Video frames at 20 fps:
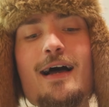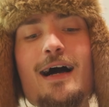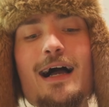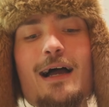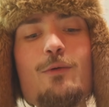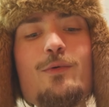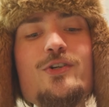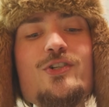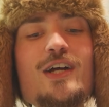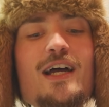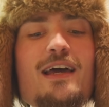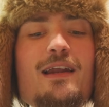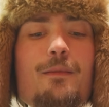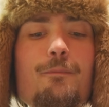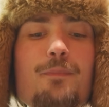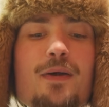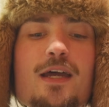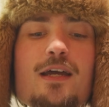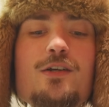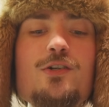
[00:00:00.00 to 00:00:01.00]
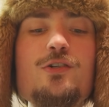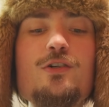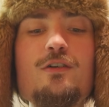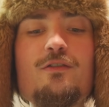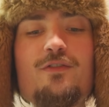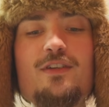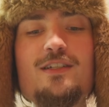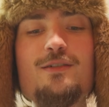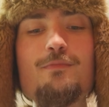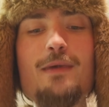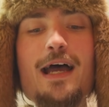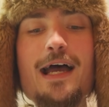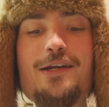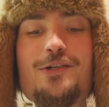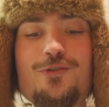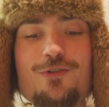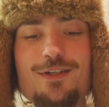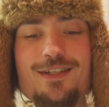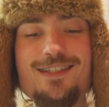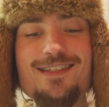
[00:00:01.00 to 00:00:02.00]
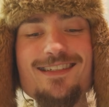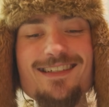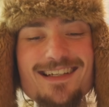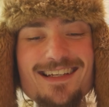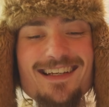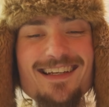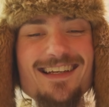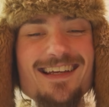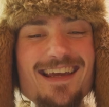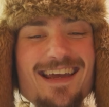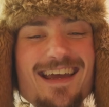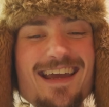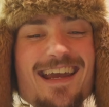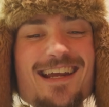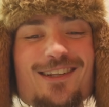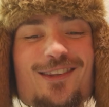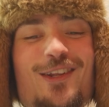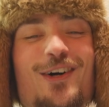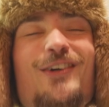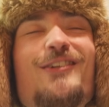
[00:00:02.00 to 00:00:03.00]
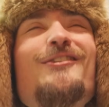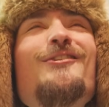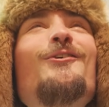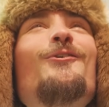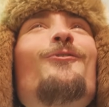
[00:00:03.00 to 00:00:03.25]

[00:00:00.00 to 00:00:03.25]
I wish I had a picture of this mattress. It looked